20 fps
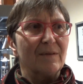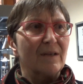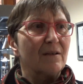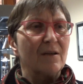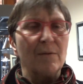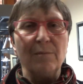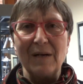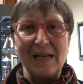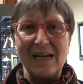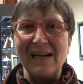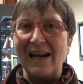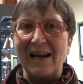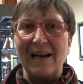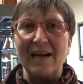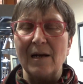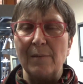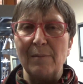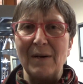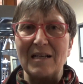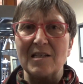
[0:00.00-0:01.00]
completely
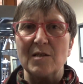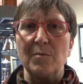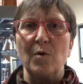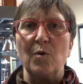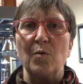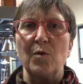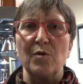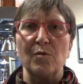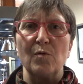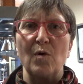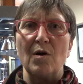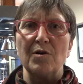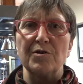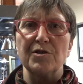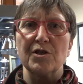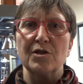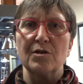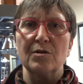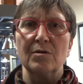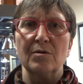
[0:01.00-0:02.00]
incompatible with
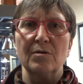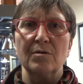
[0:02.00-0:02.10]
what